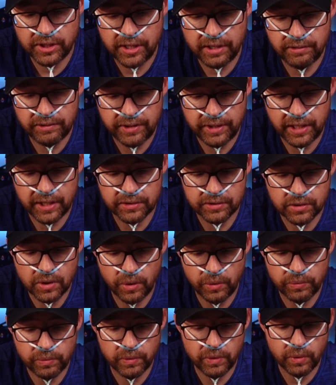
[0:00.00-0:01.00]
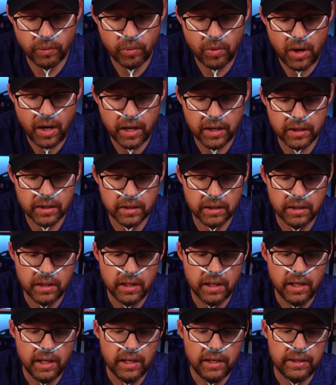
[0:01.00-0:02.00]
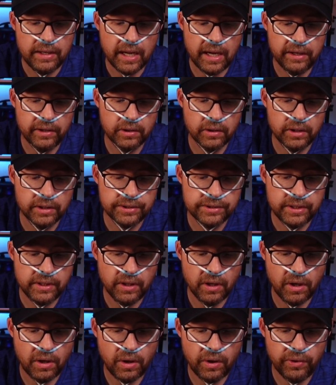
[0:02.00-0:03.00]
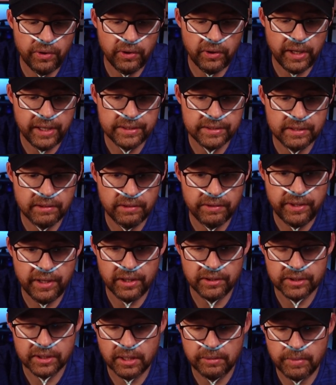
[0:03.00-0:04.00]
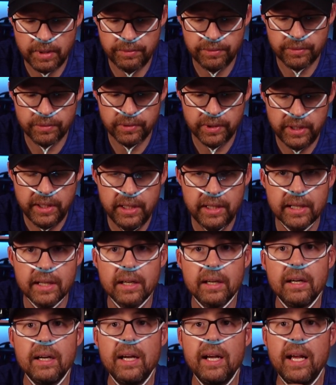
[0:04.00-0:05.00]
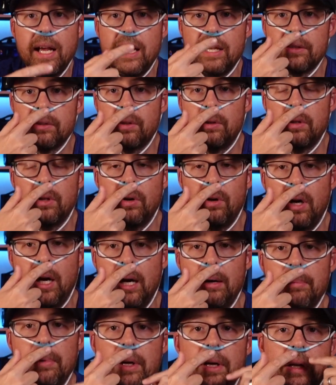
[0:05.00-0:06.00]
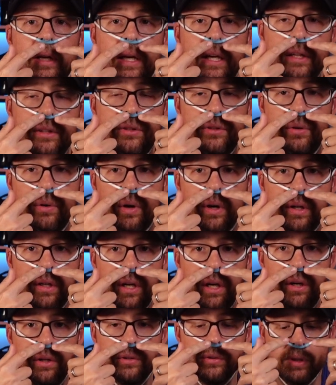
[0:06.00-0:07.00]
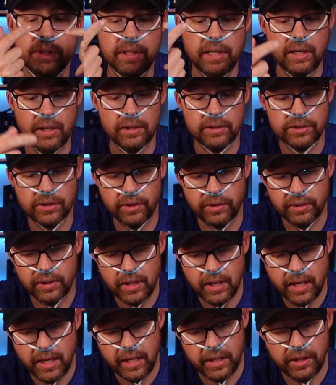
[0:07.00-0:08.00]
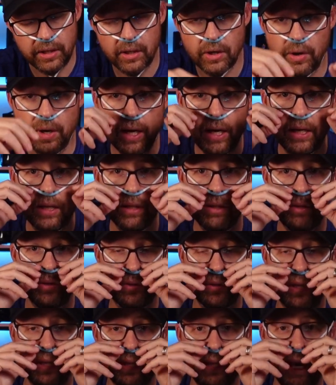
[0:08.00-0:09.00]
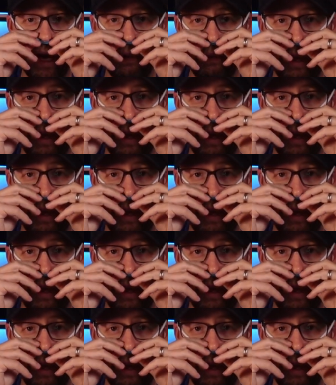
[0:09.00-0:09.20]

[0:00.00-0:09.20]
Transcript: and everything else go through the water, now you're going to see all the lights and everything else come up through here, and it's going to go up into our nose right there. So you go ahead and use it that